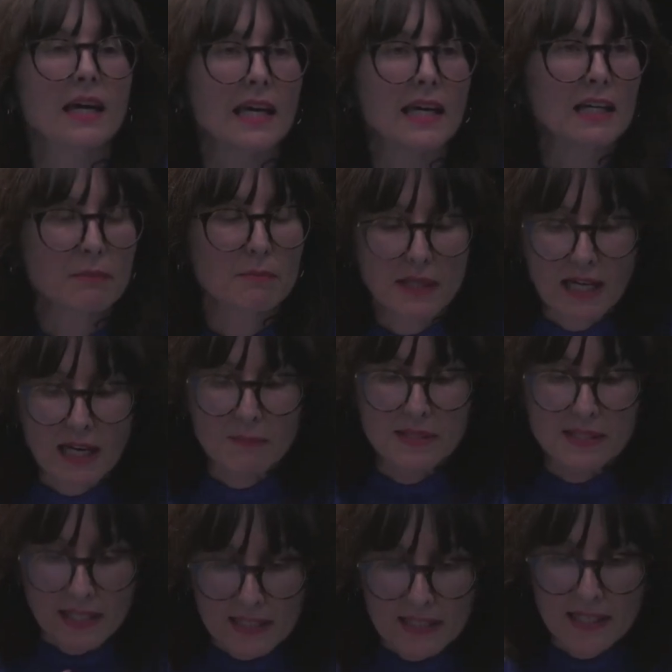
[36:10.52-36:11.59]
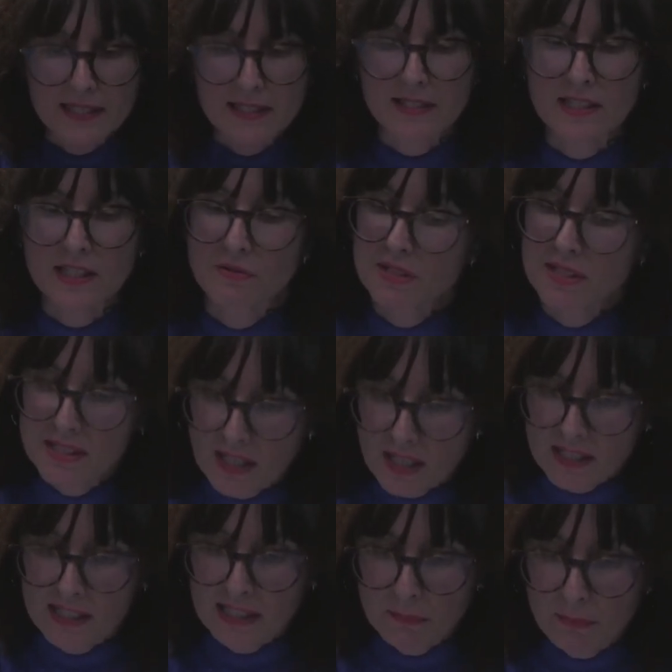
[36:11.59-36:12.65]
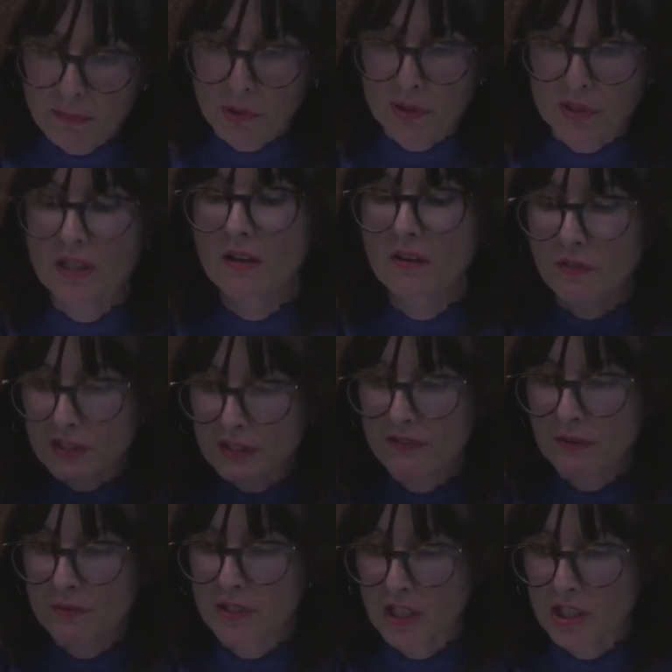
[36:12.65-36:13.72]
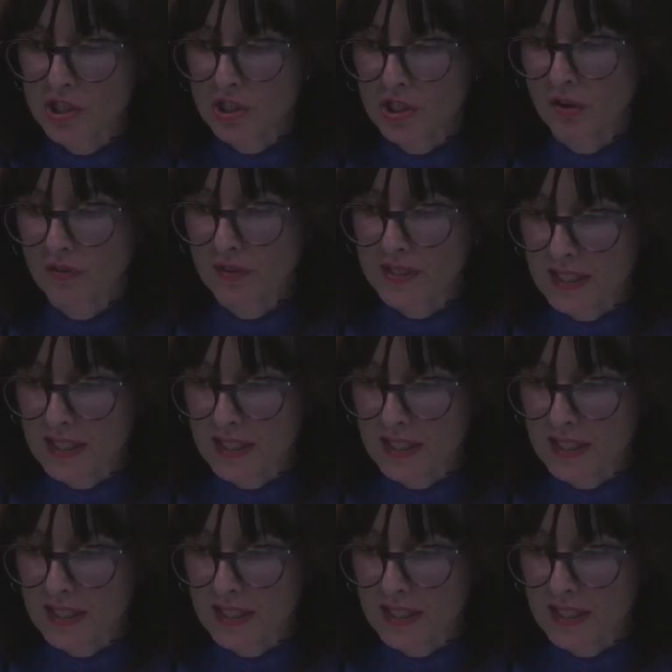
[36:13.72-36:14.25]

Hegel becomes a necessary starting point for the foundation of a